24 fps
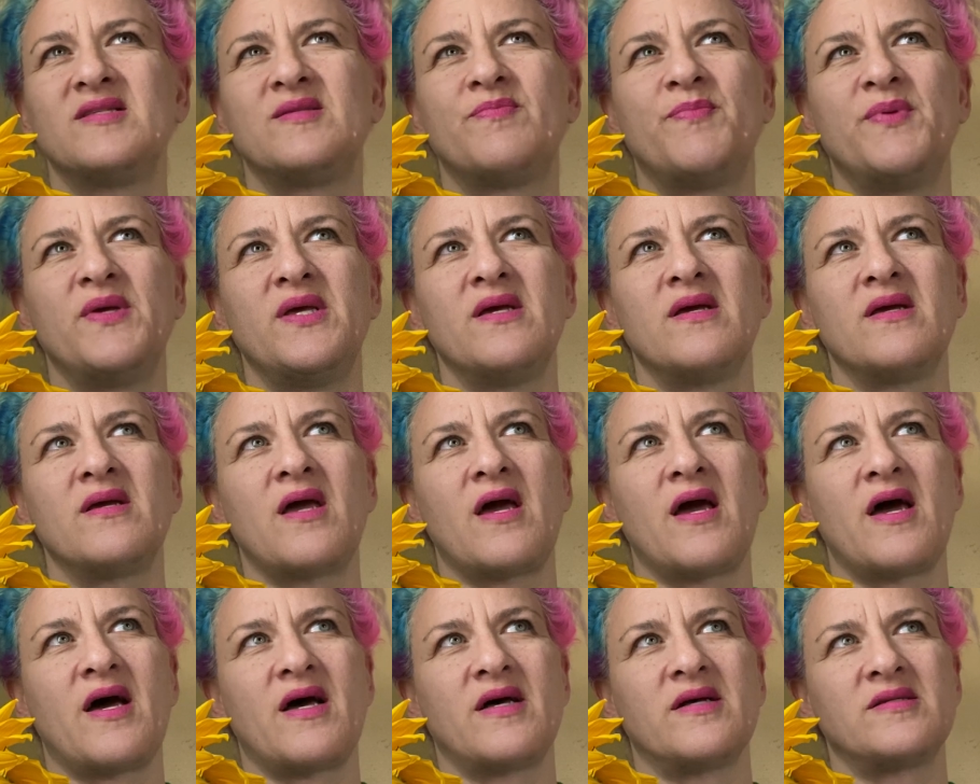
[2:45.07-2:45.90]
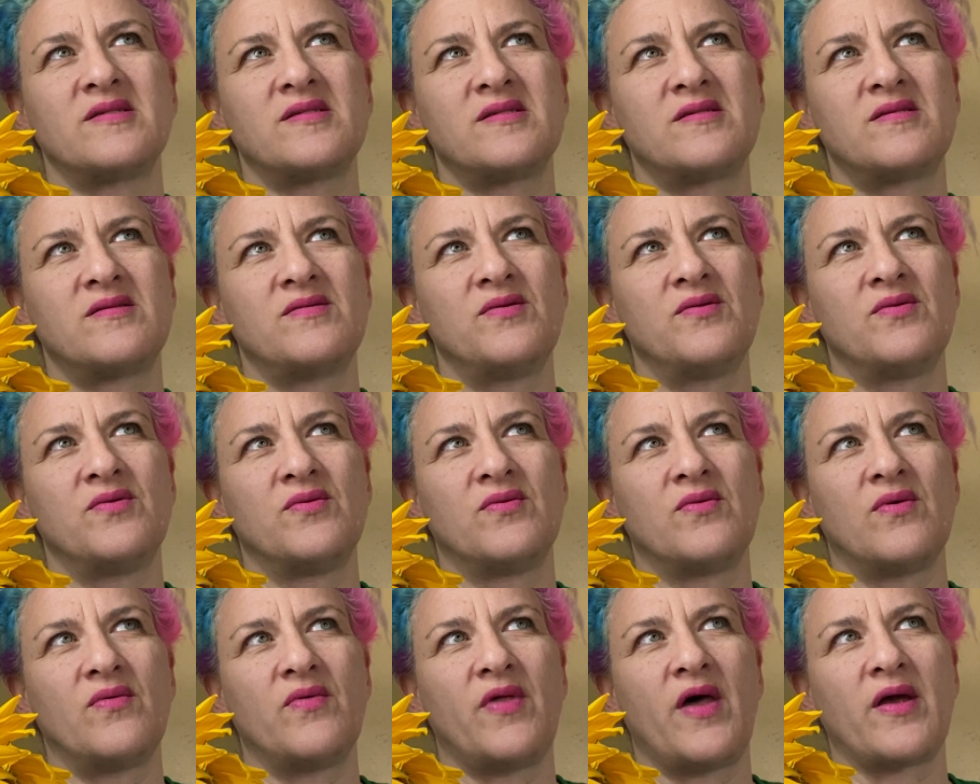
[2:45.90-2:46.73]
being asked
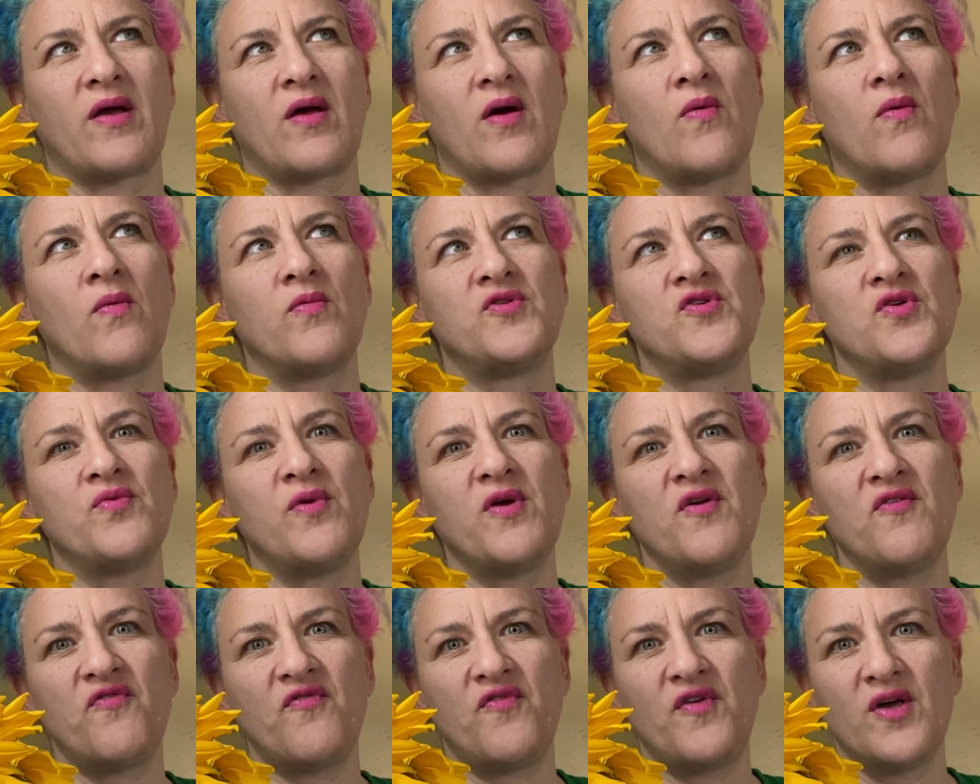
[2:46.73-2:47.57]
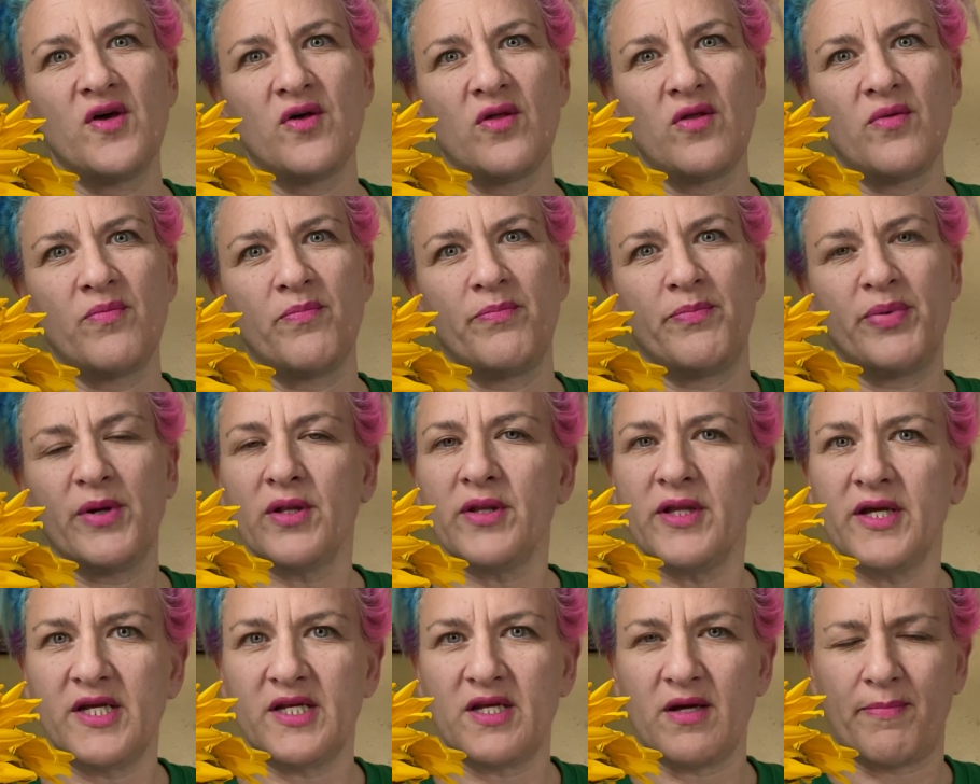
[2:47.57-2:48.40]
to, like, do we feel
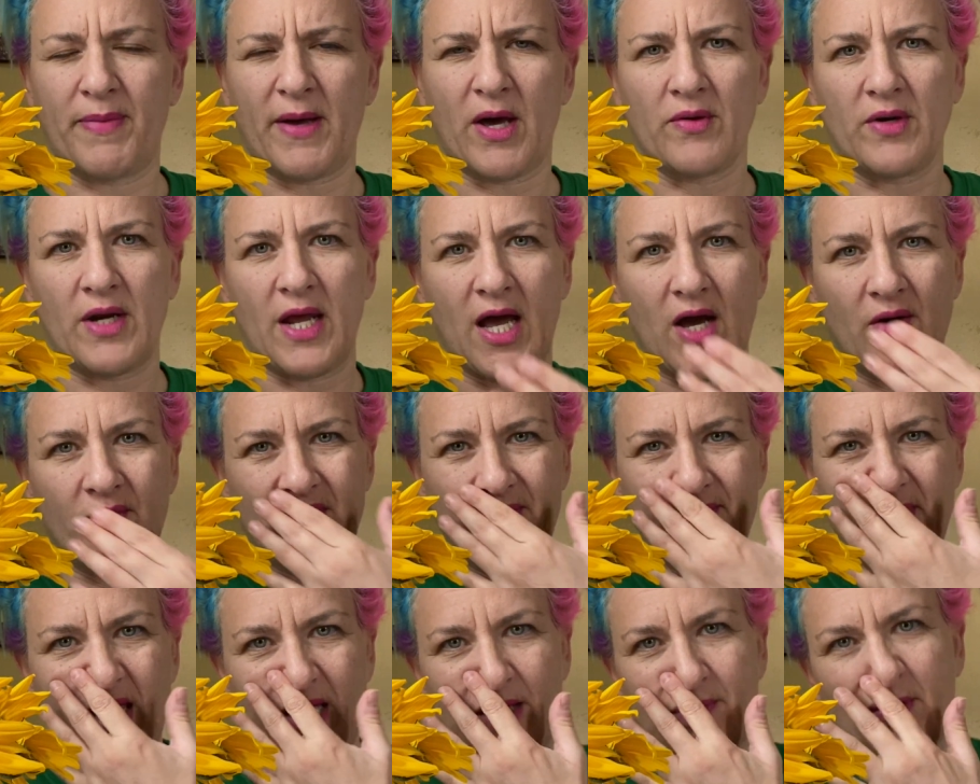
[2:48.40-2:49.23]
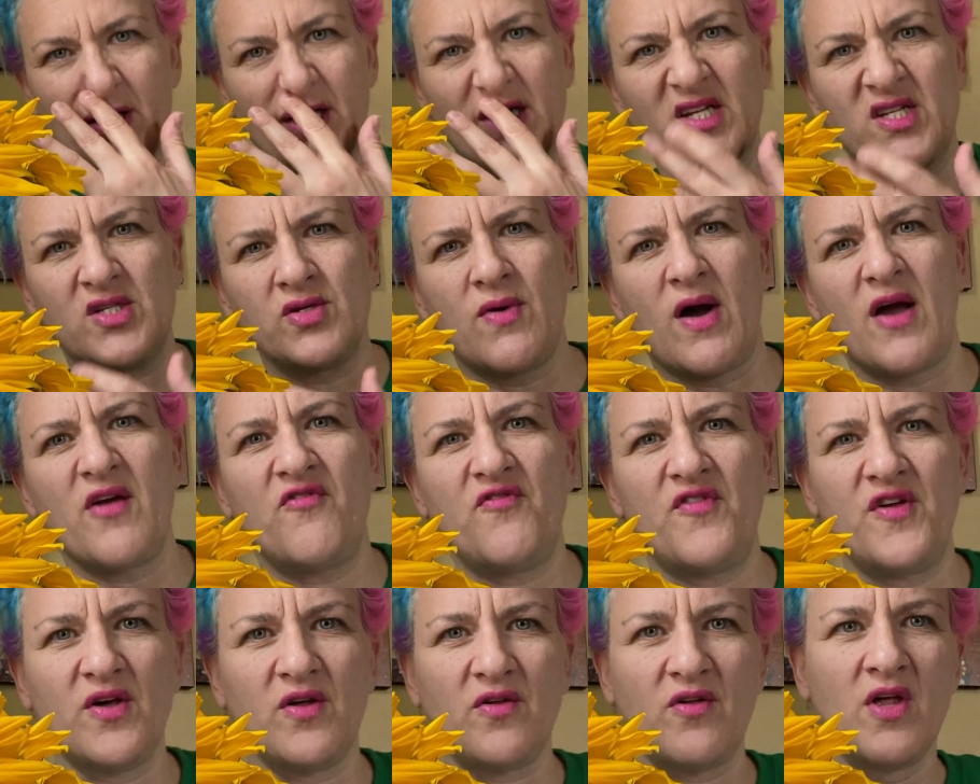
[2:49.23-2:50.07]
bullied about how we make money? Do I
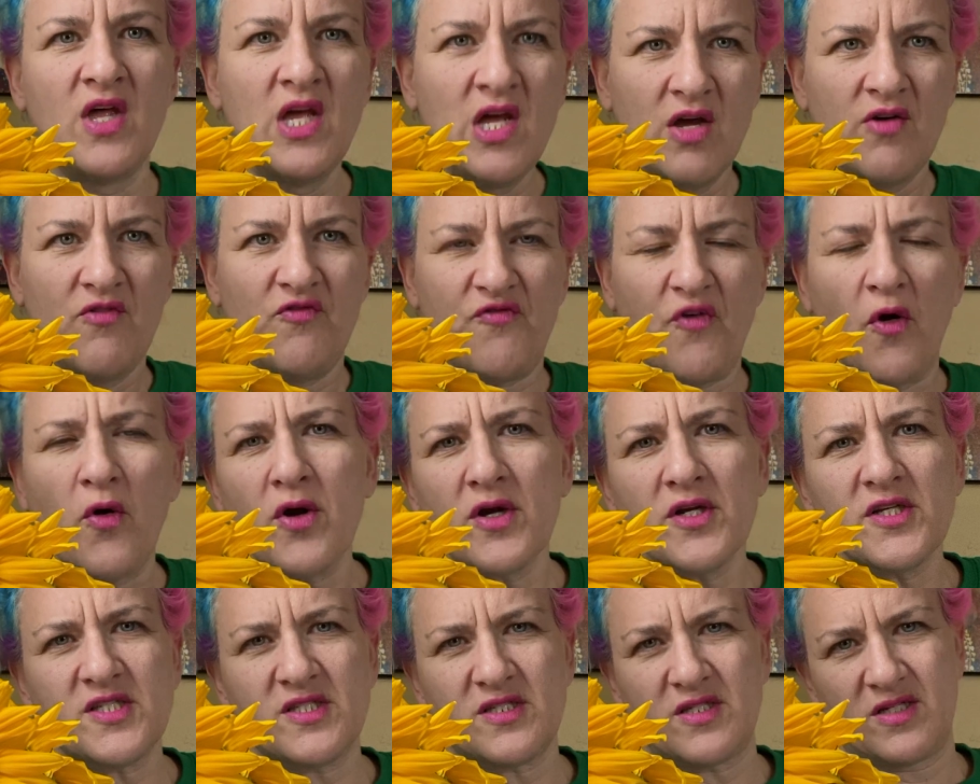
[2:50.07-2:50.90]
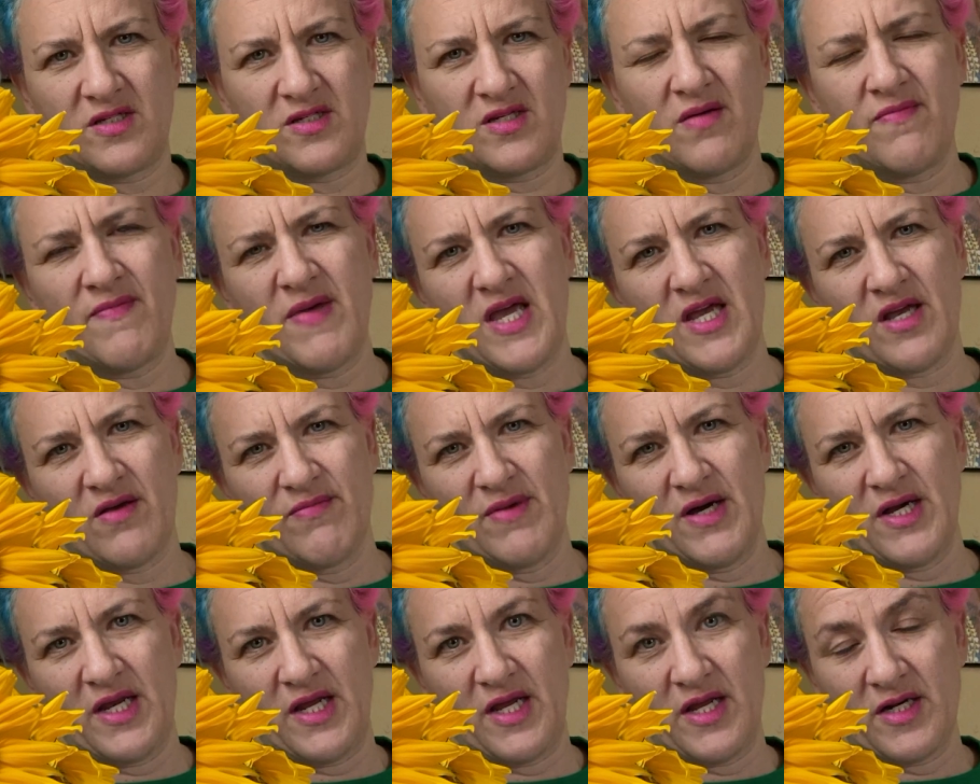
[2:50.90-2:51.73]
feel forced to make
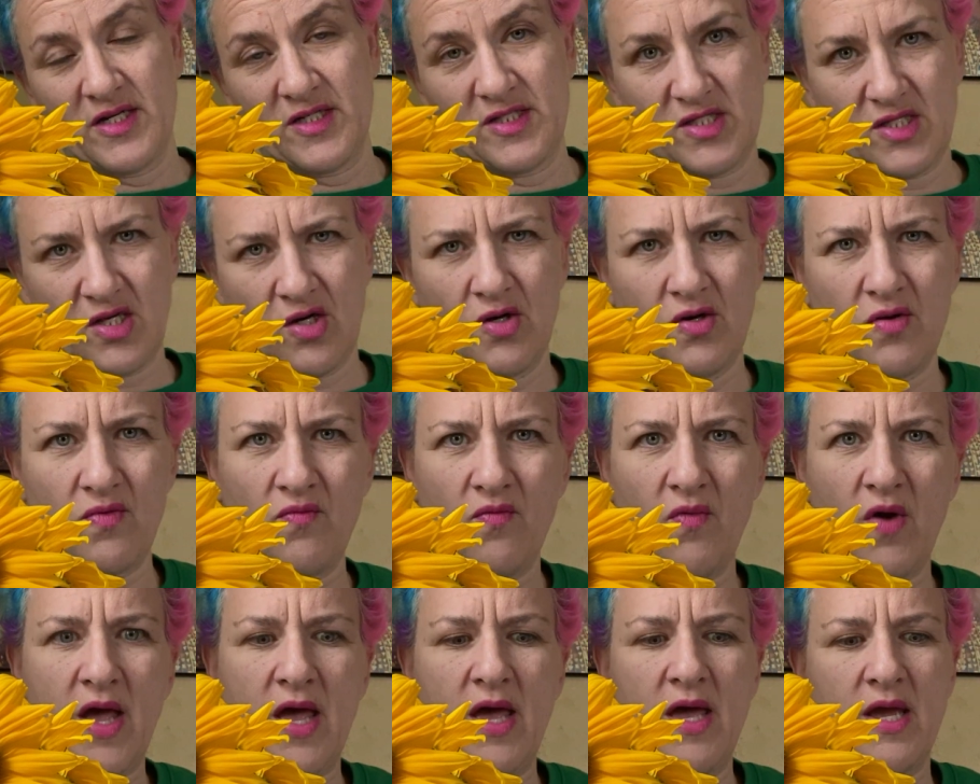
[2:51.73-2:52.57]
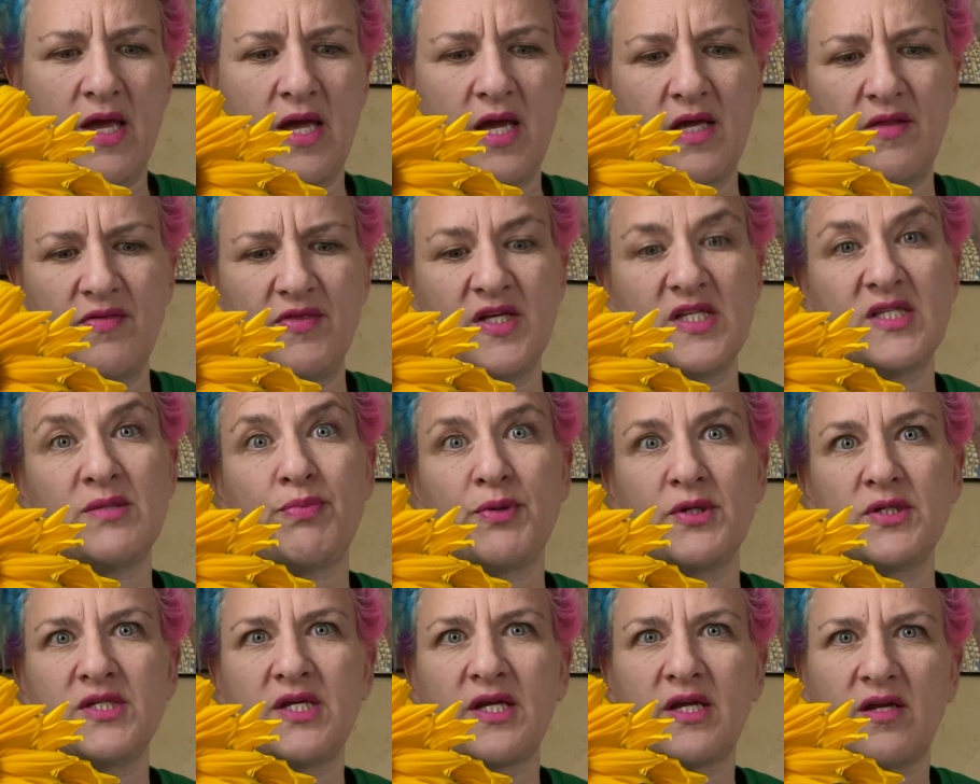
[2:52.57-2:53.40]
money in a certain way in this
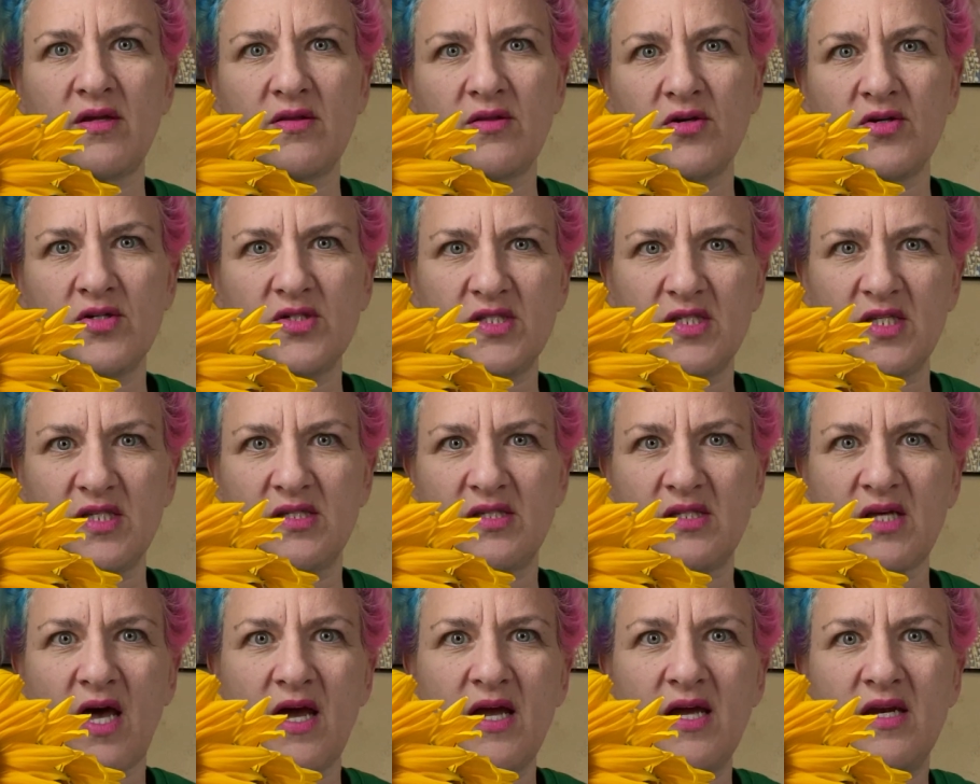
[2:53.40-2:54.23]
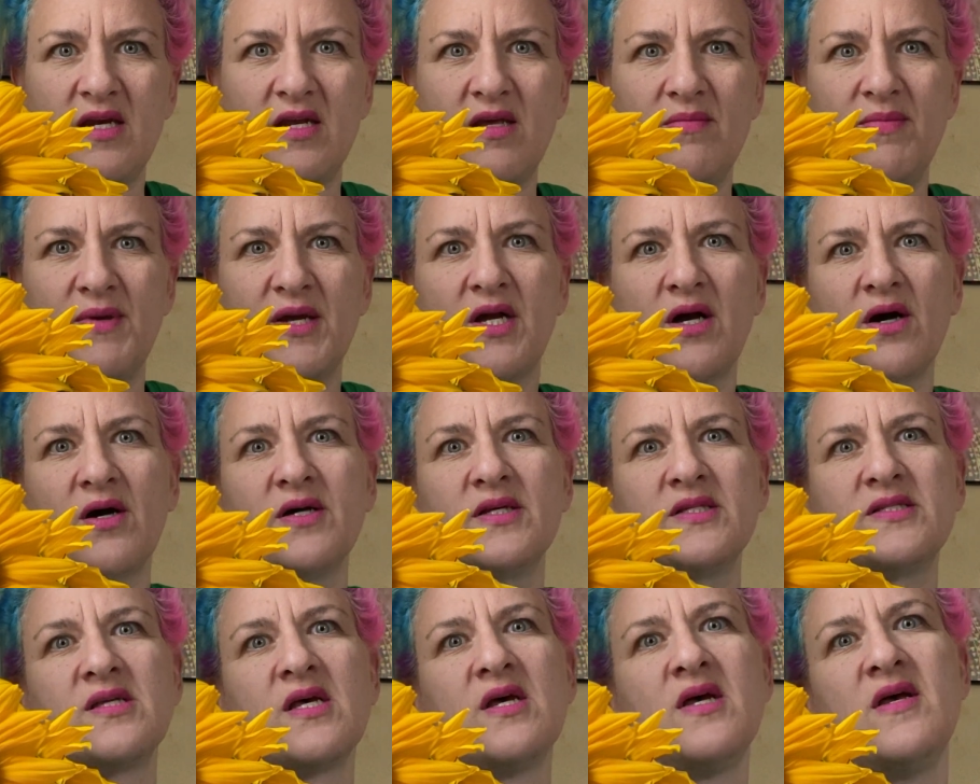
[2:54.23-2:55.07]
particular society
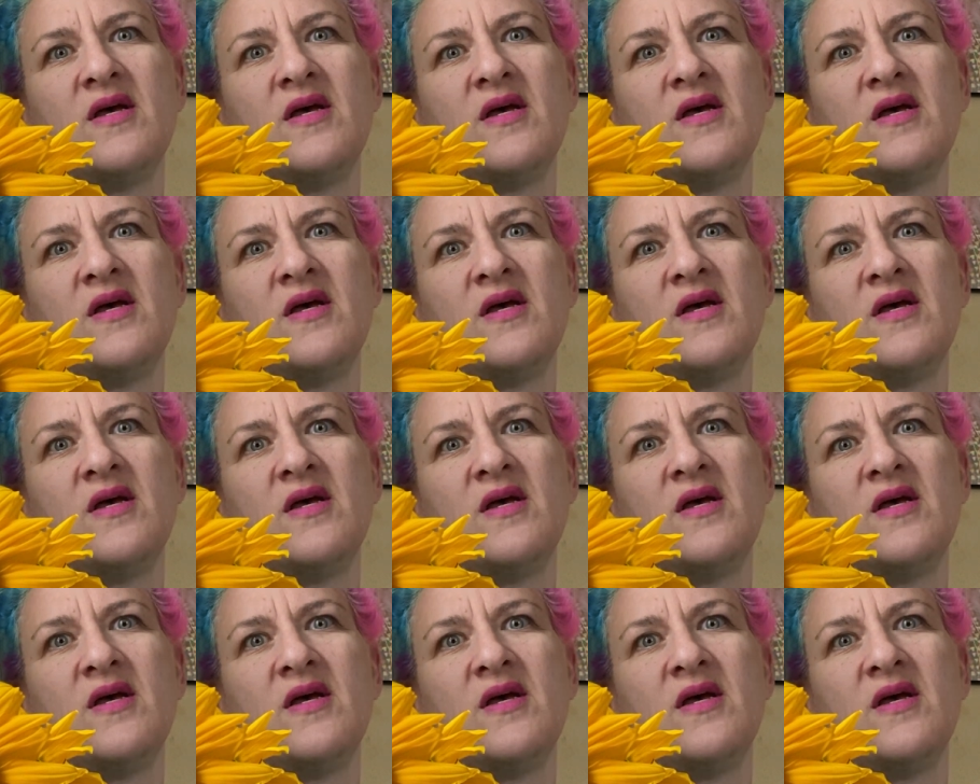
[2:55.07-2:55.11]
because